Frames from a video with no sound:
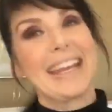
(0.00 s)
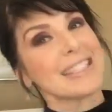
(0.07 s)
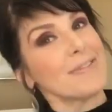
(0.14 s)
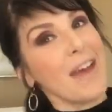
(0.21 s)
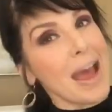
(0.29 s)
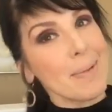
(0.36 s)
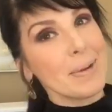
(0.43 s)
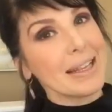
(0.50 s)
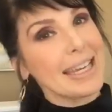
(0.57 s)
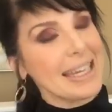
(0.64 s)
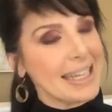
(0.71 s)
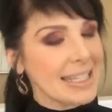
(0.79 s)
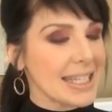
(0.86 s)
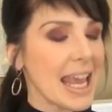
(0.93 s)
It's
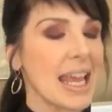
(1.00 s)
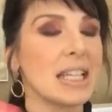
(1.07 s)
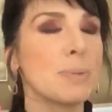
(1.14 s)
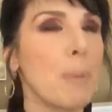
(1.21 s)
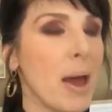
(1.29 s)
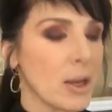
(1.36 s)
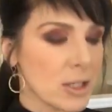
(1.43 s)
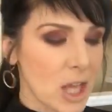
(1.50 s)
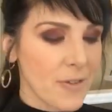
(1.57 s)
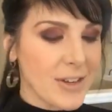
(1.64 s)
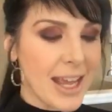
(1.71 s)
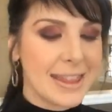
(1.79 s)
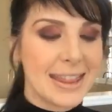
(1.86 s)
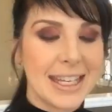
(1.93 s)
fabulous, and it's petal
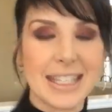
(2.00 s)
soft, and